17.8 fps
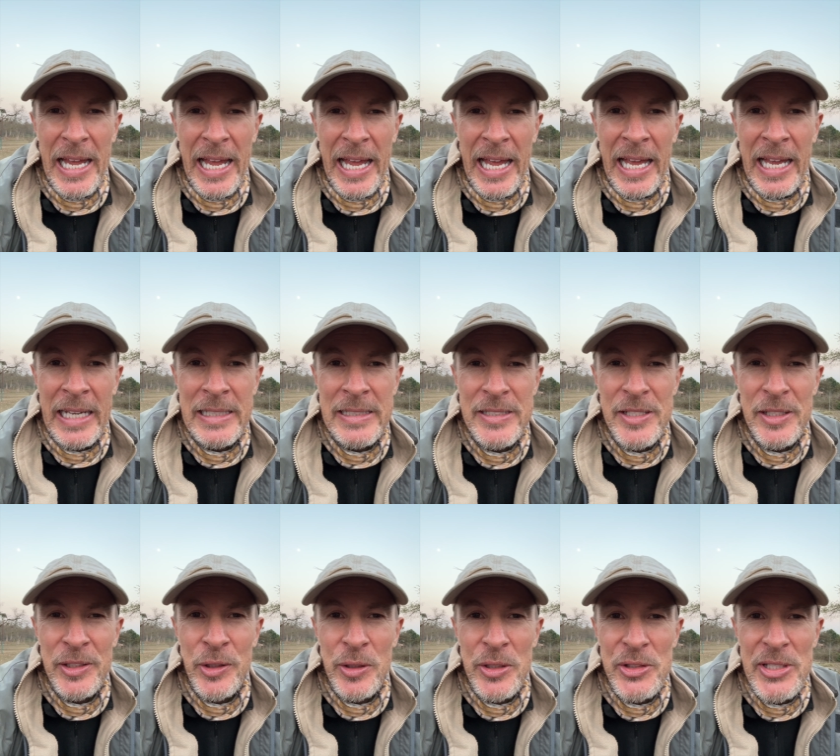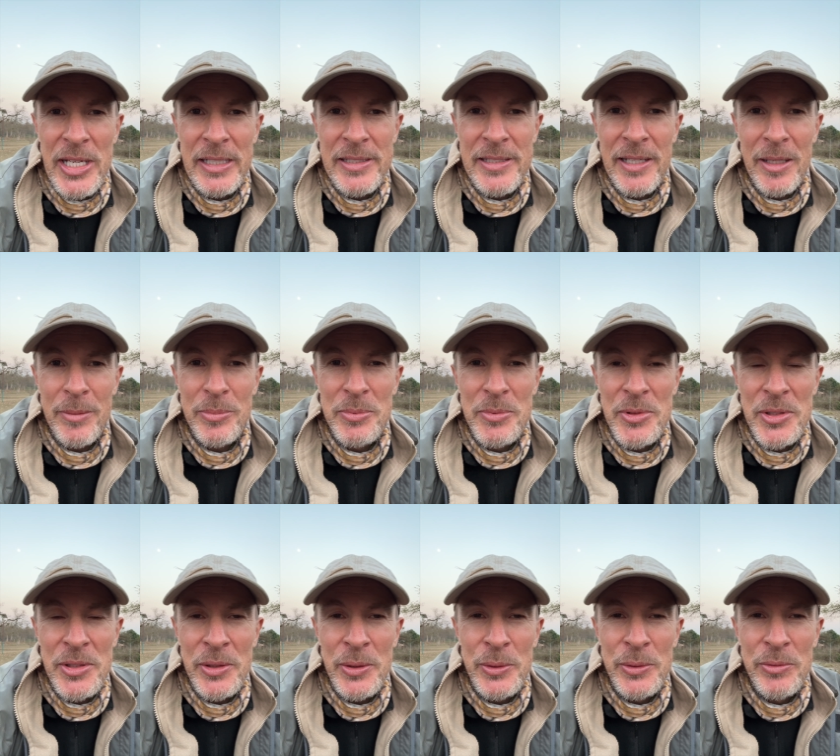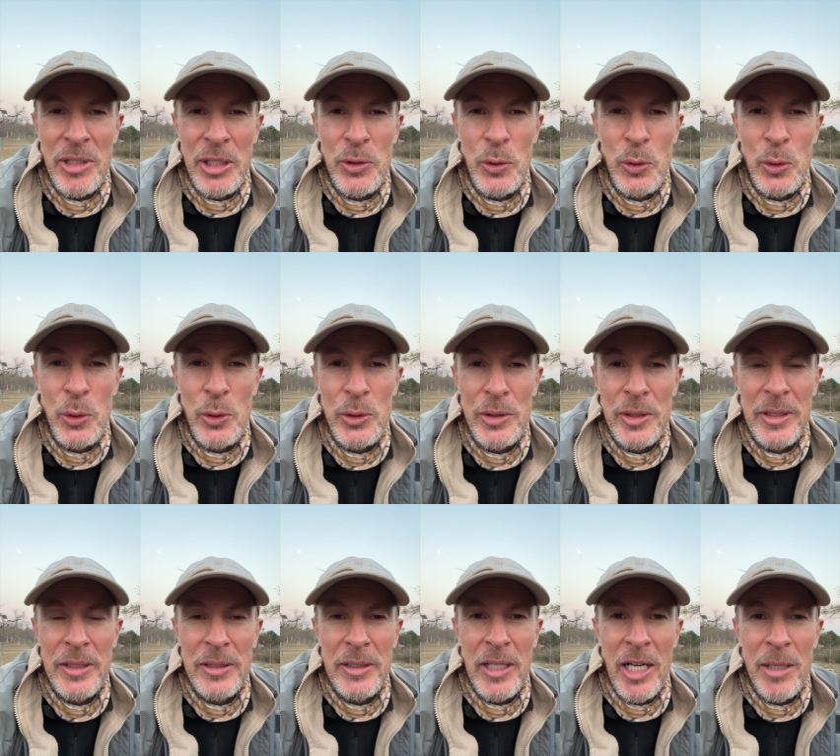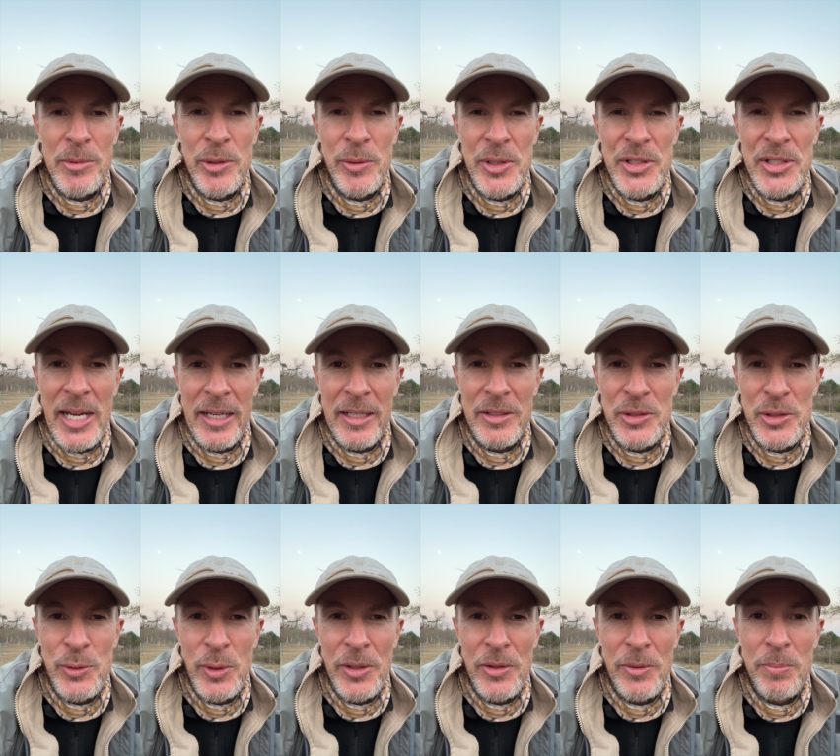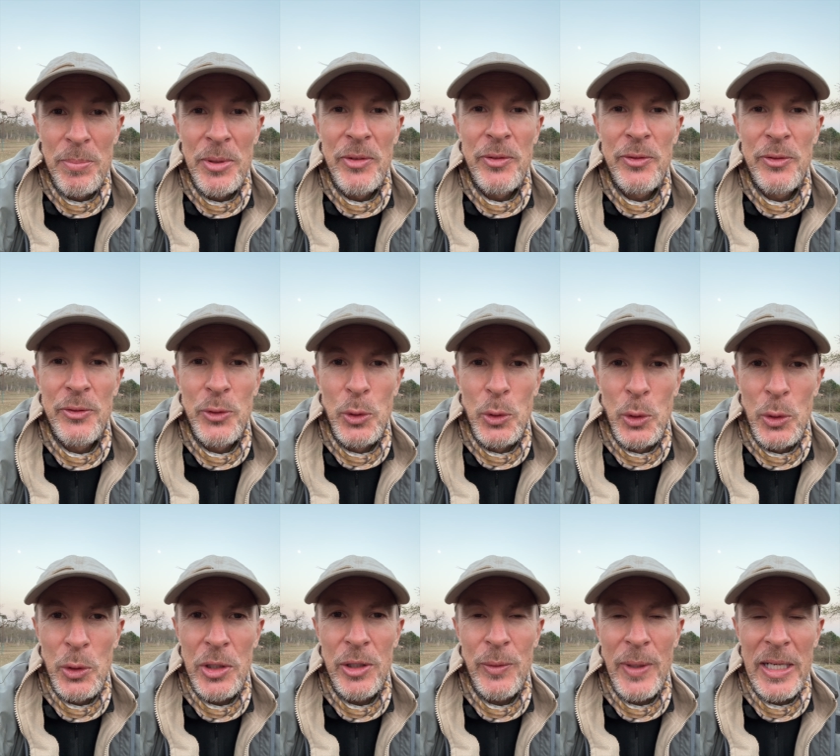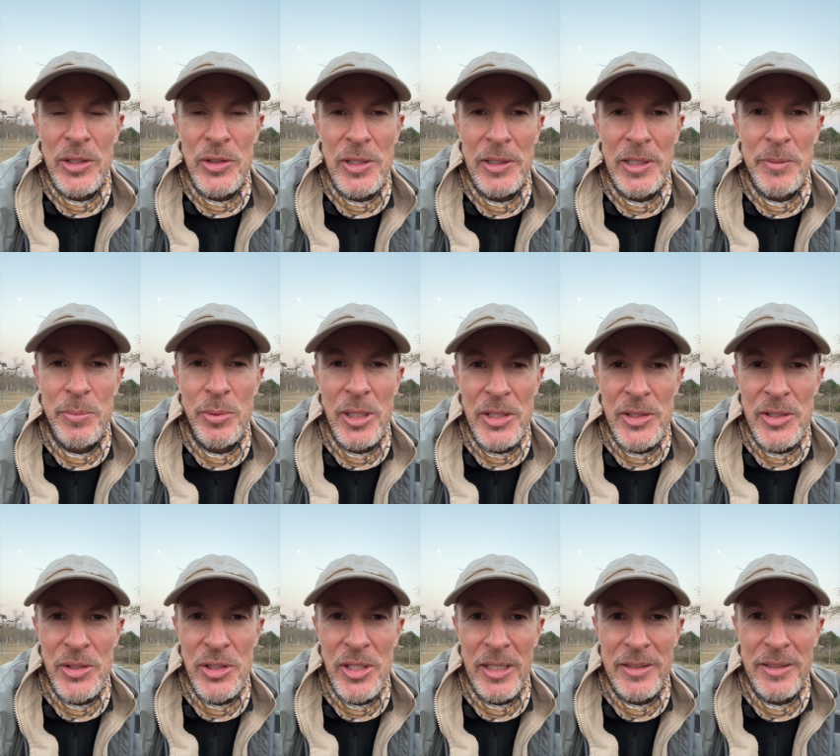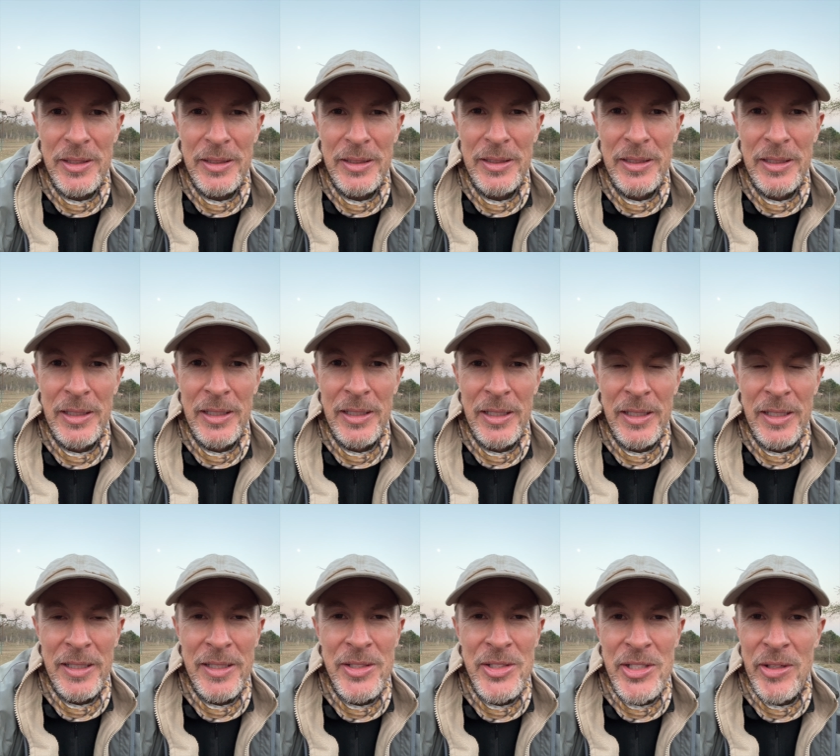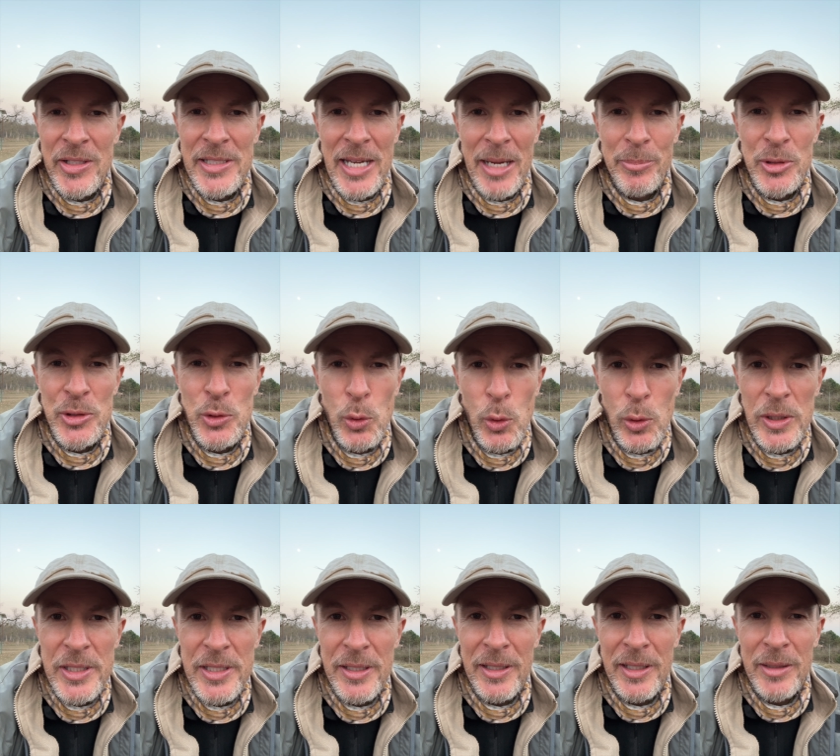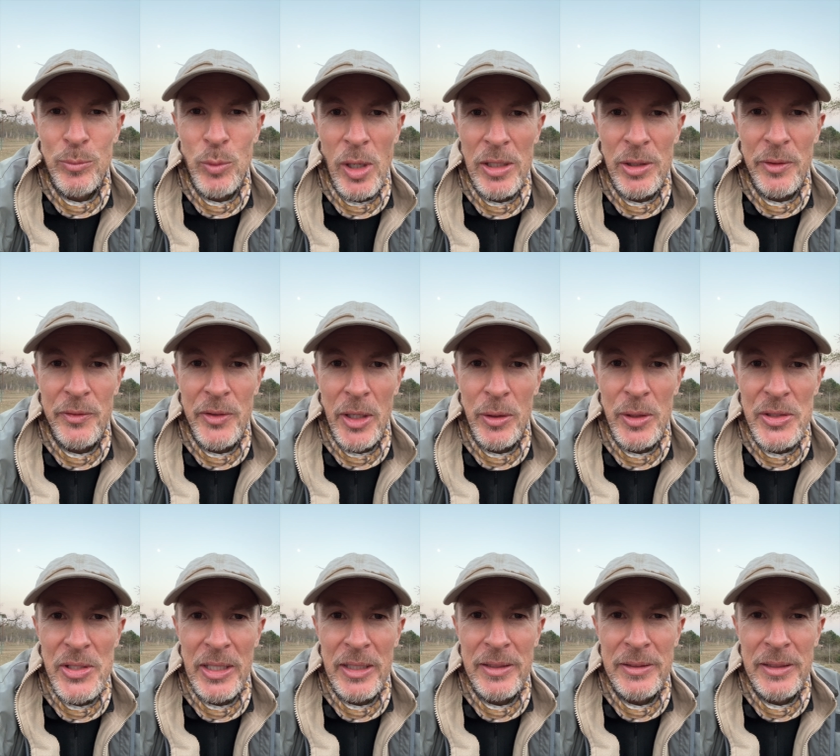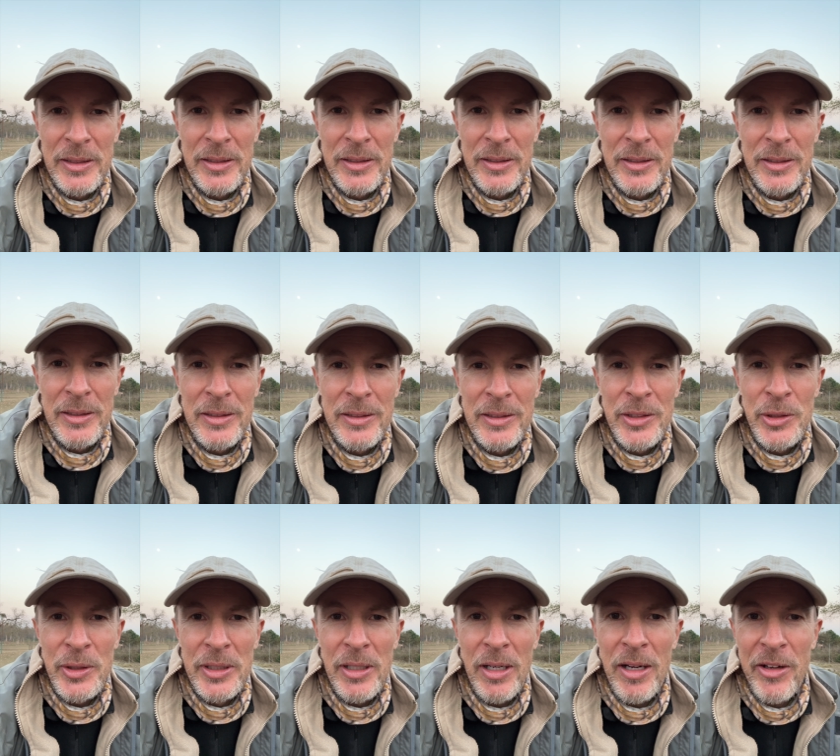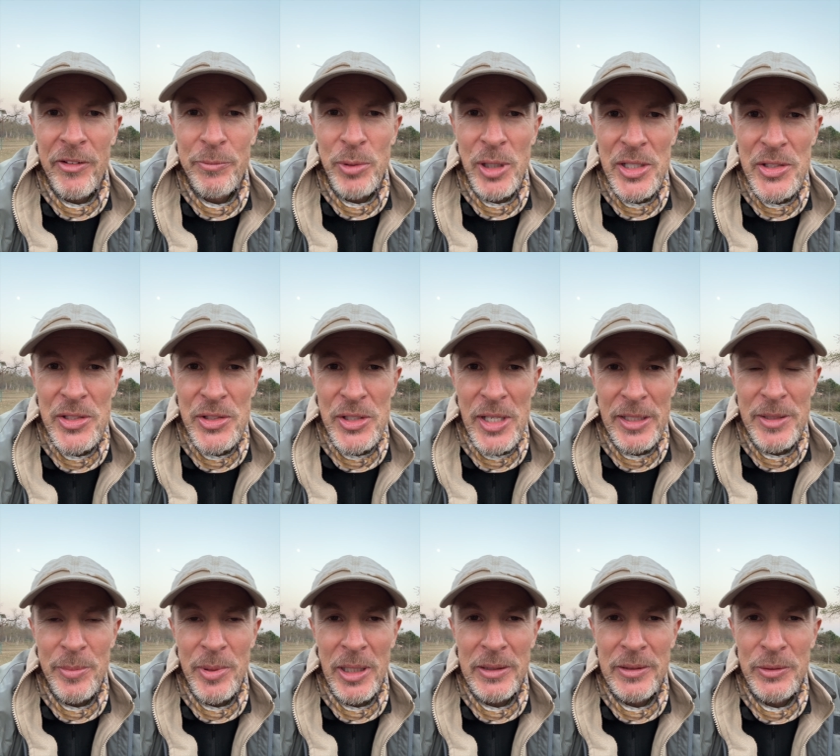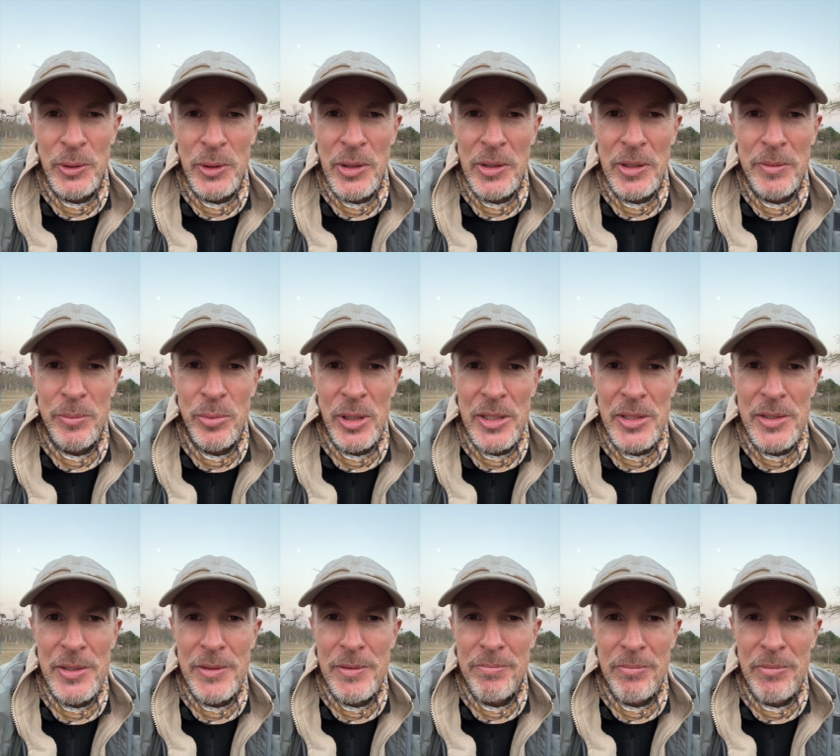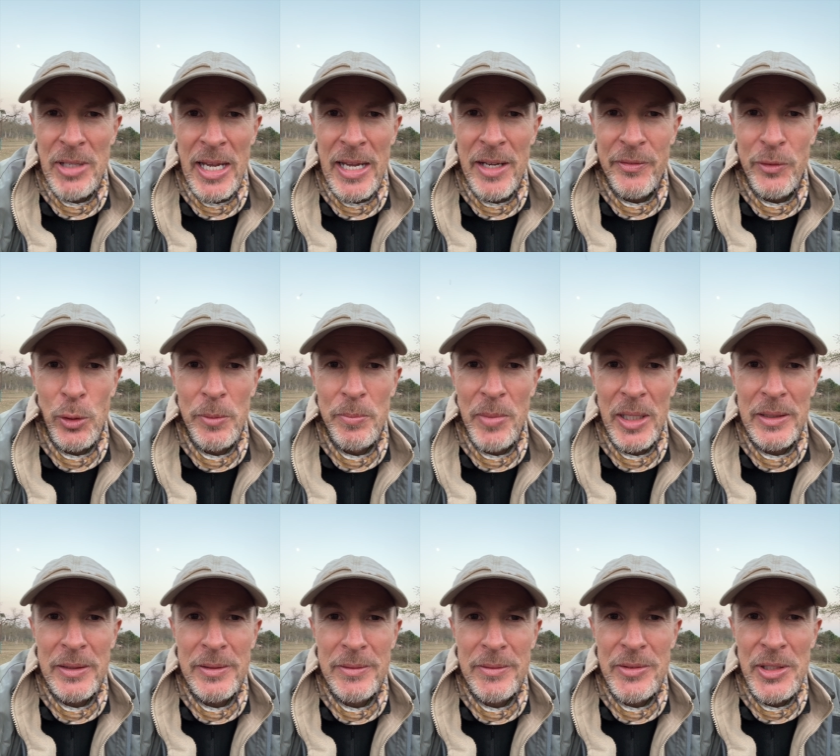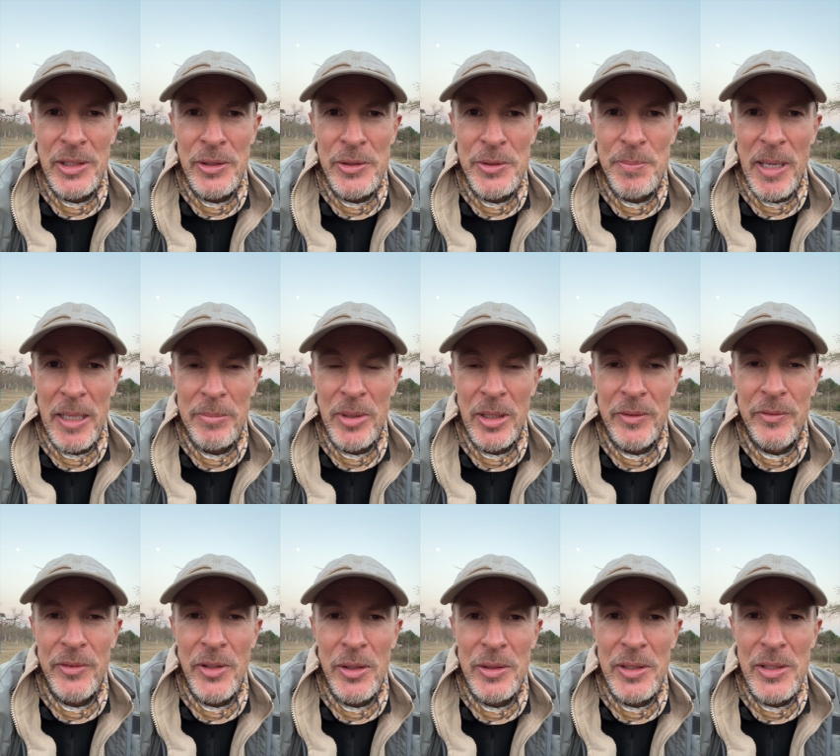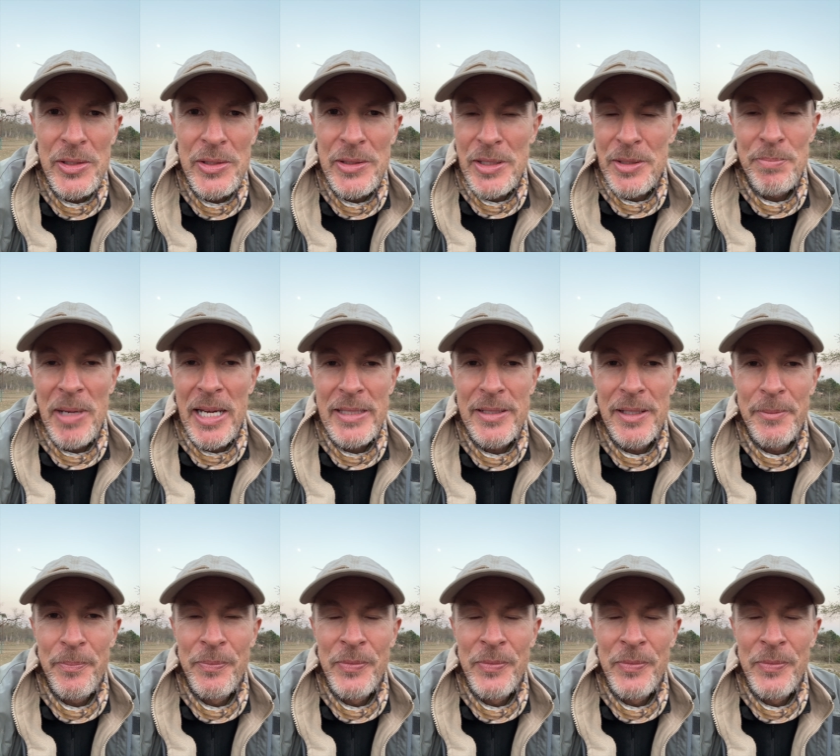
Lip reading: and you can set it up to record up to a second's worth before you actually press the shutter. So this happens all the time while you're focusing. You can half press the shutter button, or you can press the AF on button to use back button focus, doesn't matter.